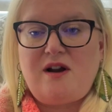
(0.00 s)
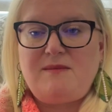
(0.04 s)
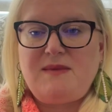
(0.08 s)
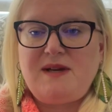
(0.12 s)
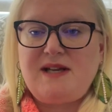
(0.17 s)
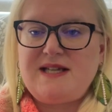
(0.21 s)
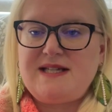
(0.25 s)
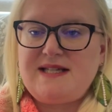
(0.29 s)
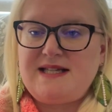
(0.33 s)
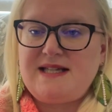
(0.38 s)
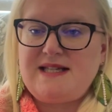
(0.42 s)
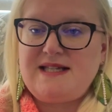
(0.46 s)

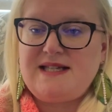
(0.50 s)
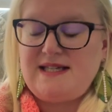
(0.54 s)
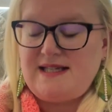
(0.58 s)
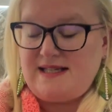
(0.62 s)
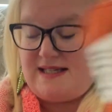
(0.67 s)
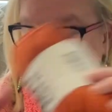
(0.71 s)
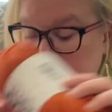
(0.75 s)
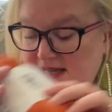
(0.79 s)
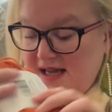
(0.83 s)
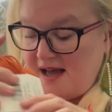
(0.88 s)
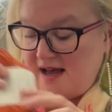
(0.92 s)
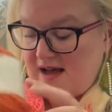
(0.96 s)
because this
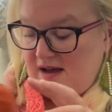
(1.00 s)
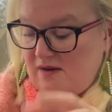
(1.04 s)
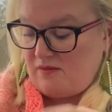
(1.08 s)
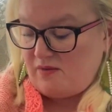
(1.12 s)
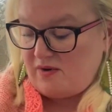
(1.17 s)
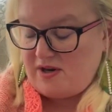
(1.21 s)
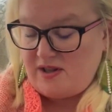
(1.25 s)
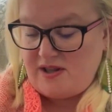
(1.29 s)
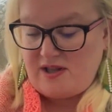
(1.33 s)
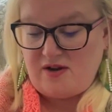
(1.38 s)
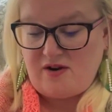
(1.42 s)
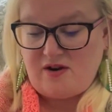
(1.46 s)
is one
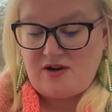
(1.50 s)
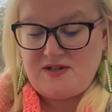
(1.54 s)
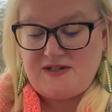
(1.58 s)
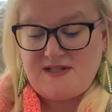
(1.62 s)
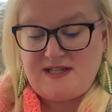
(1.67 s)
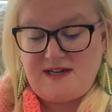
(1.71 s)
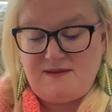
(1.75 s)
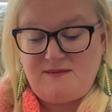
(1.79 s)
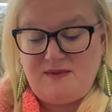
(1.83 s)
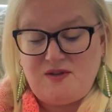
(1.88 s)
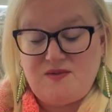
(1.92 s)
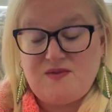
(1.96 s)
of the yarns that
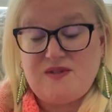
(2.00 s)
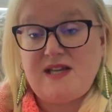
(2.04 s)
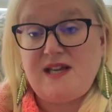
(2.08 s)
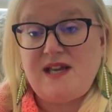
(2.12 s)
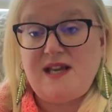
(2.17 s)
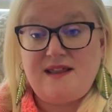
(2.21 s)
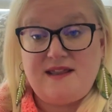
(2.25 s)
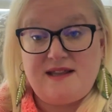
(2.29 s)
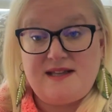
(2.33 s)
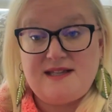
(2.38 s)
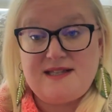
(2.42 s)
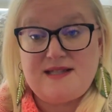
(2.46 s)
I'm using
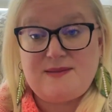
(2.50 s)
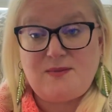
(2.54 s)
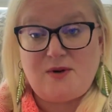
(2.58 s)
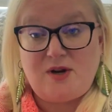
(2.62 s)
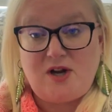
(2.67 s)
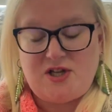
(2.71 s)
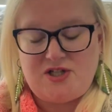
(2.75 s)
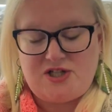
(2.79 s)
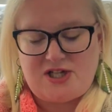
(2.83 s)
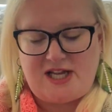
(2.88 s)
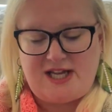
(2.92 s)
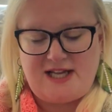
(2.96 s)
in this
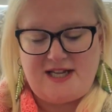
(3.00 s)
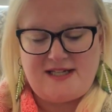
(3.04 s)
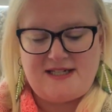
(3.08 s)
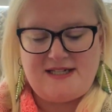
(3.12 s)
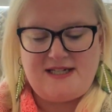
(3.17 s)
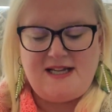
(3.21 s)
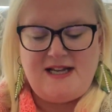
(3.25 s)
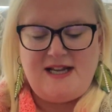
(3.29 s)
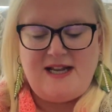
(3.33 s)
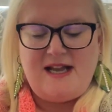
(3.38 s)
project.